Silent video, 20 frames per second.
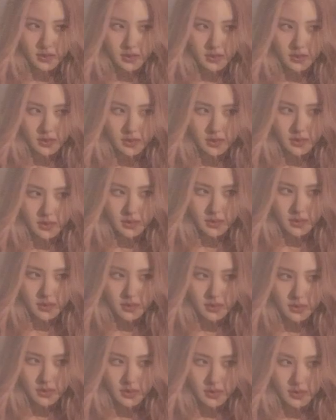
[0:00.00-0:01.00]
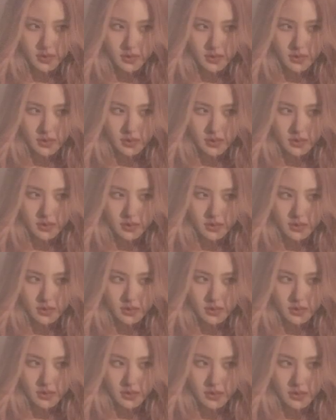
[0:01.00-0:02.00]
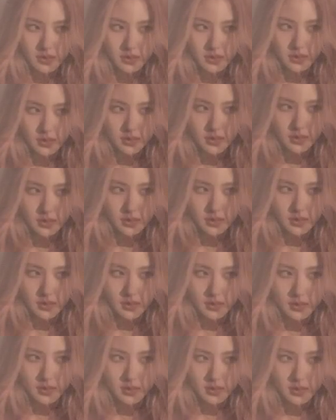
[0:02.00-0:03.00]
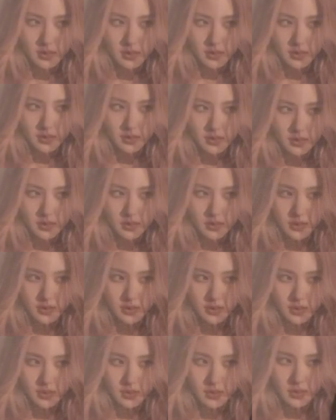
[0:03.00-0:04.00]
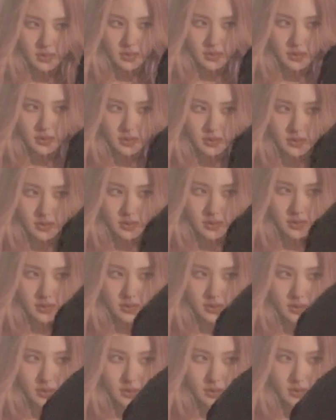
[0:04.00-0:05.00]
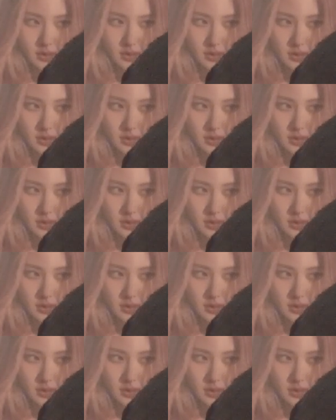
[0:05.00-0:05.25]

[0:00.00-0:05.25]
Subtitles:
[no speech]